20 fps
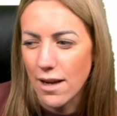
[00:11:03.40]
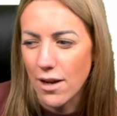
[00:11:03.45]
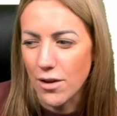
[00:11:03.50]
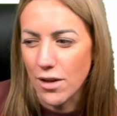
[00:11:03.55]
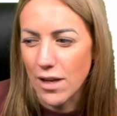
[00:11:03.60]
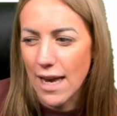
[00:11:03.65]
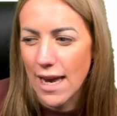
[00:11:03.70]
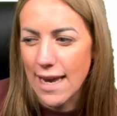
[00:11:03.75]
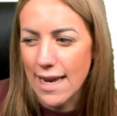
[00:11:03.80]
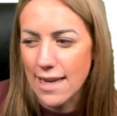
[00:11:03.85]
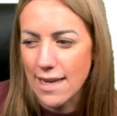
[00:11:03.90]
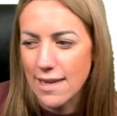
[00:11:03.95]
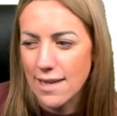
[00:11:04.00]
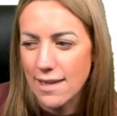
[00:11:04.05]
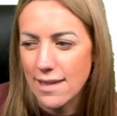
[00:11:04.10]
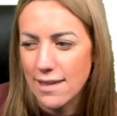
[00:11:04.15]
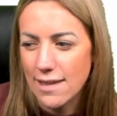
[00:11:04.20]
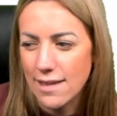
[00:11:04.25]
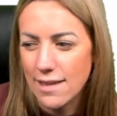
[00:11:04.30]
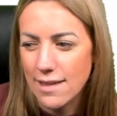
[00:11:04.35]
Okay.
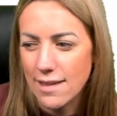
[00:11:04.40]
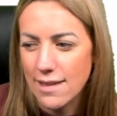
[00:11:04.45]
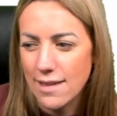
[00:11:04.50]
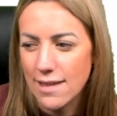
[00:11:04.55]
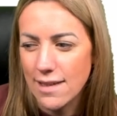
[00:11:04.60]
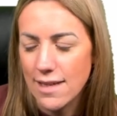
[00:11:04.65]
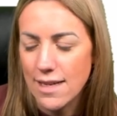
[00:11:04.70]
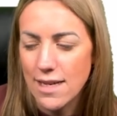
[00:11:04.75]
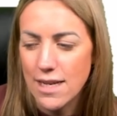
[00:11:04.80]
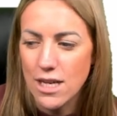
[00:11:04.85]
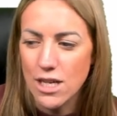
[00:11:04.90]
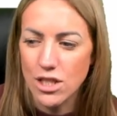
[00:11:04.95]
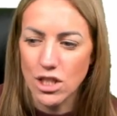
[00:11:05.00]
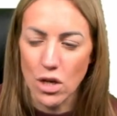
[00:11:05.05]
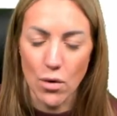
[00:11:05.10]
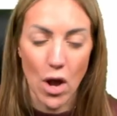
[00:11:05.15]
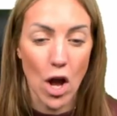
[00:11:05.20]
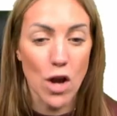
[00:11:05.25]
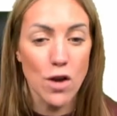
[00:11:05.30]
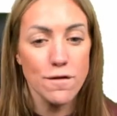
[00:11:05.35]

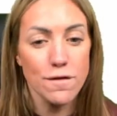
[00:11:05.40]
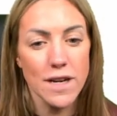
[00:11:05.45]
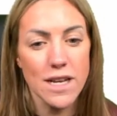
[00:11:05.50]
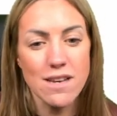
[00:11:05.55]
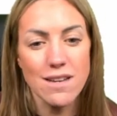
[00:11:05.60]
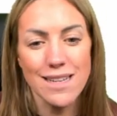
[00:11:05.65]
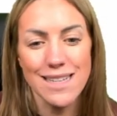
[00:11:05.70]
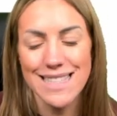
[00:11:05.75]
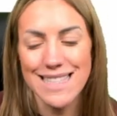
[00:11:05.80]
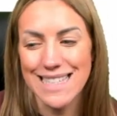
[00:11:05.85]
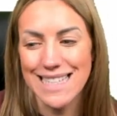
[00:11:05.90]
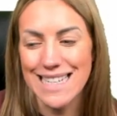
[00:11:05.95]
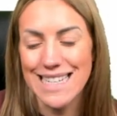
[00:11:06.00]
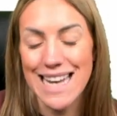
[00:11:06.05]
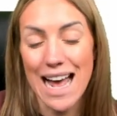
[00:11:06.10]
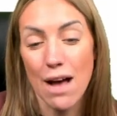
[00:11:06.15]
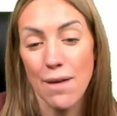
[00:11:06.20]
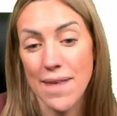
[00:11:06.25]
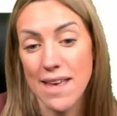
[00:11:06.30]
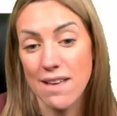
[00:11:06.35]
So hopefully you can see
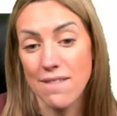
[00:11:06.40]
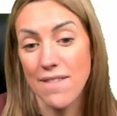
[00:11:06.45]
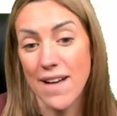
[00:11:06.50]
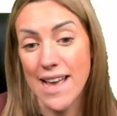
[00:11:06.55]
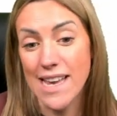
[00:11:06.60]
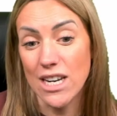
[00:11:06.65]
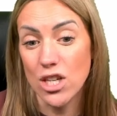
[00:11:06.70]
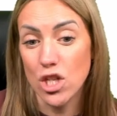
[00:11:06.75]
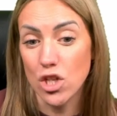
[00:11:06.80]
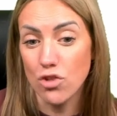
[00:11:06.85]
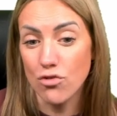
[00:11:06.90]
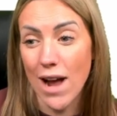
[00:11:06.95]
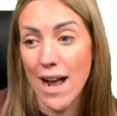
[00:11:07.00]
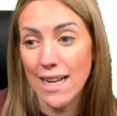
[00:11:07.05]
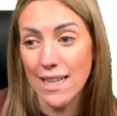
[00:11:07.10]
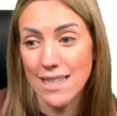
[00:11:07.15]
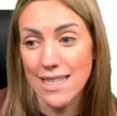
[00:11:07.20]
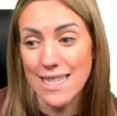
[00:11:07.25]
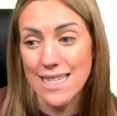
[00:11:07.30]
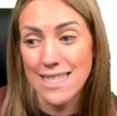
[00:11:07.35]
now that if I
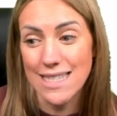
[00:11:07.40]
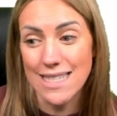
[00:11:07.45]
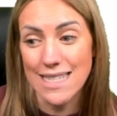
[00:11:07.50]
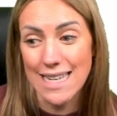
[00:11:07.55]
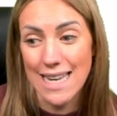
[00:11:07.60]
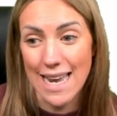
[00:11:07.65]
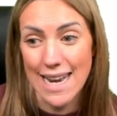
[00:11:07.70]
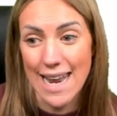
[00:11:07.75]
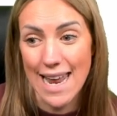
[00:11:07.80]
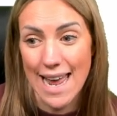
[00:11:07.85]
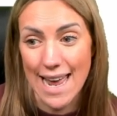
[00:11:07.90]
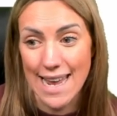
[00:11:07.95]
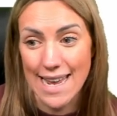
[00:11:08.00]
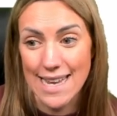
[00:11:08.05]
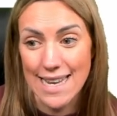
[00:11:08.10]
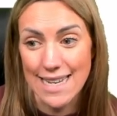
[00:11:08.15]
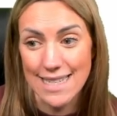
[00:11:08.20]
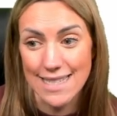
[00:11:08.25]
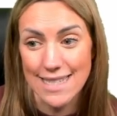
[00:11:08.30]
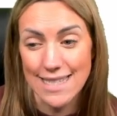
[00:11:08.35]
extract this
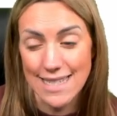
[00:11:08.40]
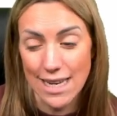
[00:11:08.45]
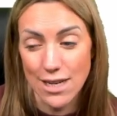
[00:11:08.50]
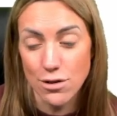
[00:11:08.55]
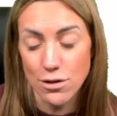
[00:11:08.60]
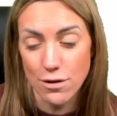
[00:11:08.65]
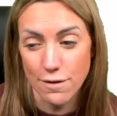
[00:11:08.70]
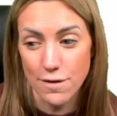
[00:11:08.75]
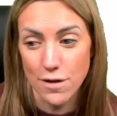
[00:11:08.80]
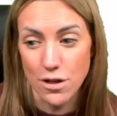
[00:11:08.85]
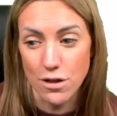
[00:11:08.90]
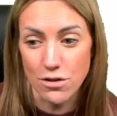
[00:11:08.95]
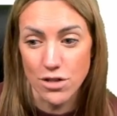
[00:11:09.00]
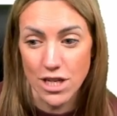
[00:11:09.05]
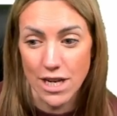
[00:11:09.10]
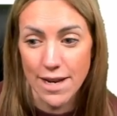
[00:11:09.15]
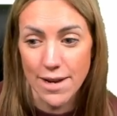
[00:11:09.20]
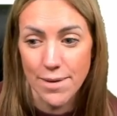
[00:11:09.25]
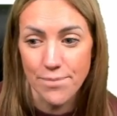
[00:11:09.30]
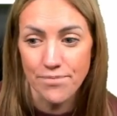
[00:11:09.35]
DNA and centrifuge
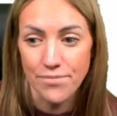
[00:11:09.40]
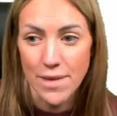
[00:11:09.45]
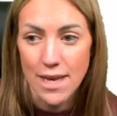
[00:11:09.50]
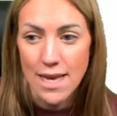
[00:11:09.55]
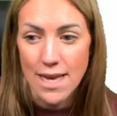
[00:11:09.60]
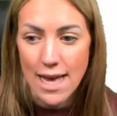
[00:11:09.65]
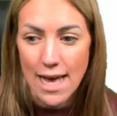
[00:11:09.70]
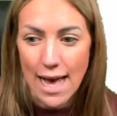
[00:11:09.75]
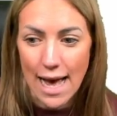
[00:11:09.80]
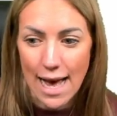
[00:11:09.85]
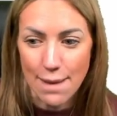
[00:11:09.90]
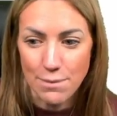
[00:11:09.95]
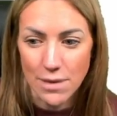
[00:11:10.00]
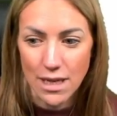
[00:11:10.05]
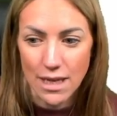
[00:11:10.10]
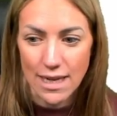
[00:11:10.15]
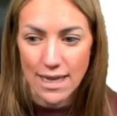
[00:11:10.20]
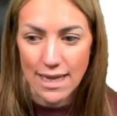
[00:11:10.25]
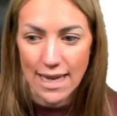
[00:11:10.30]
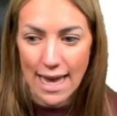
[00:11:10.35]
it, I'm
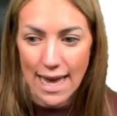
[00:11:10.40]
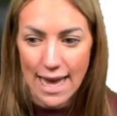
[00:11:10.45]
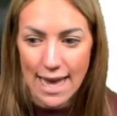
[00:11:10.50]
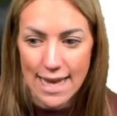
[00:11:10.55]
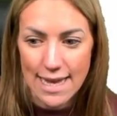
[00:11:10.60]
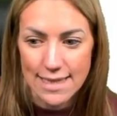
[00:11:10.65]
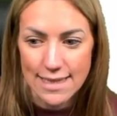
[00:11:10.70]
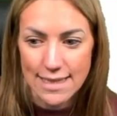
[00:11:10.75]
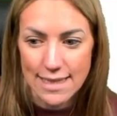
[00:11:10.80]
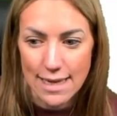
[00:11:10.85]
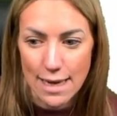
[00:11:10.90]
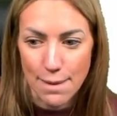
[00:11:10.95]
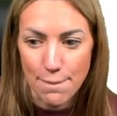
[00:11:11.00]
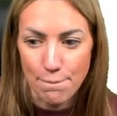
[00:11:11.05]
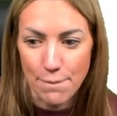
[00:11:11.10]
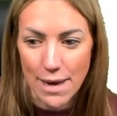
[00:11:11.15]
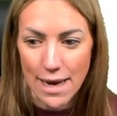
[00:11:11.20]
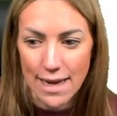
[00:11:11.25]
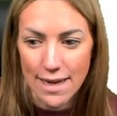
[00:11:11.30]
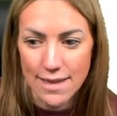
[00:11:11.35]
going to get a
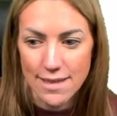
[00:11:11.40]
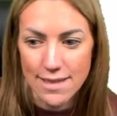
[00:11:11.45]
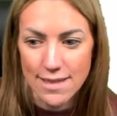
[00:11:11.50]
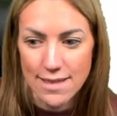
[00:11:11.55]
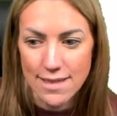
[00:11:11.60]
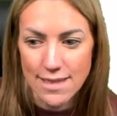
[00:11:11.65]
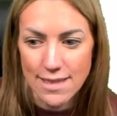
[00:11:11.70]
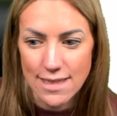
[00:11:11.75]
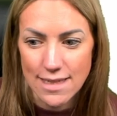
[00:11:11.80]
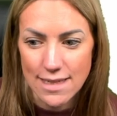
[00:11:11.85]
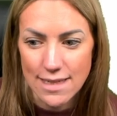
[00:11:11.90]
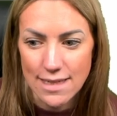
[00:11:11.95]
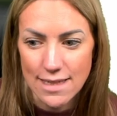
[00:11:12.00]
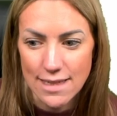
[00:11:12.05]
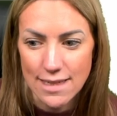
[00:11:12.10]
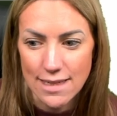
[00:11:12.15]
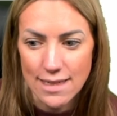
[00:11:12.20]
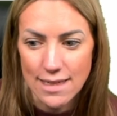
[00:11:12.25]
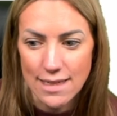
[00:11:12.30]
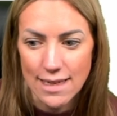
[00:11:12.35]
band
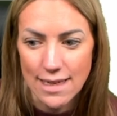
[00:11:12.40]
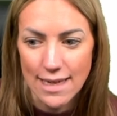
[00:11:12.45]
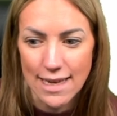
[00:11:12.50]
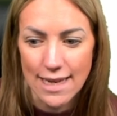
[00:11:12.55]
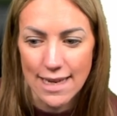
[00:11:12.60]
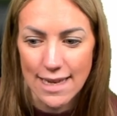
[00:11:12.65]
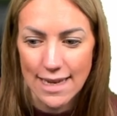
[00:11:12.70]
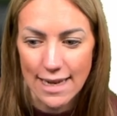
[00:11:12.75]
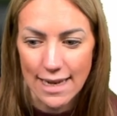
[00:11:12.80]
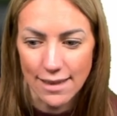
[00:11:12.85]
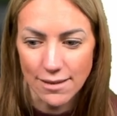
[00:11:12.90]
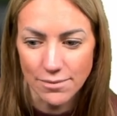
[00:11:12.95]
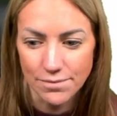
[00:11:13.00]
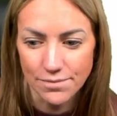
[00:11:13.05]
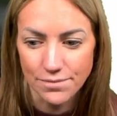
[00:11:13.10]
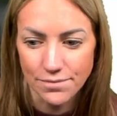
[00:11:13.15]
here,